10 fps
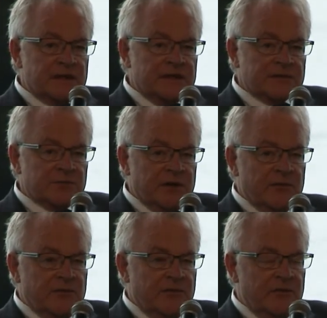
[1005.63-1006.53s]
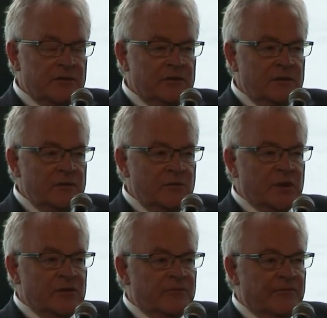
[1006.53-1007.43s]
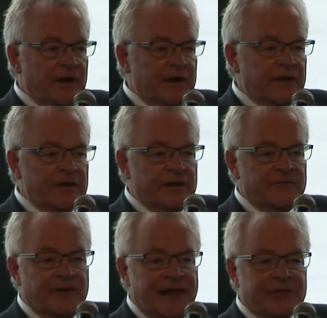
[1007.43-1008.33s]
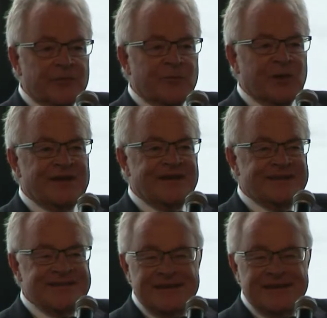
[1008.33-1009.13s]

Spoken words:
I guess we could find philanthropy